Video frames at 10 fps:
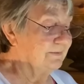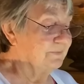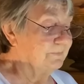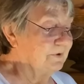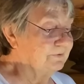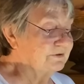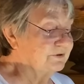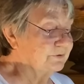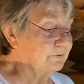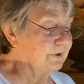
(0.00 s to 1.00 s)
promotes
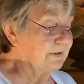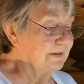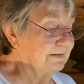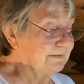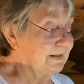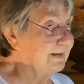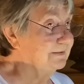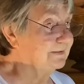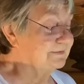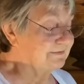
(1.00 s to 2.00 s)
joy and
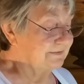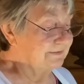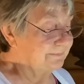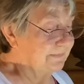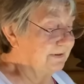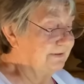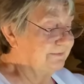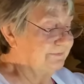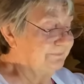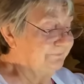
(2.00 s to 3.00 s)
lightness in the mind.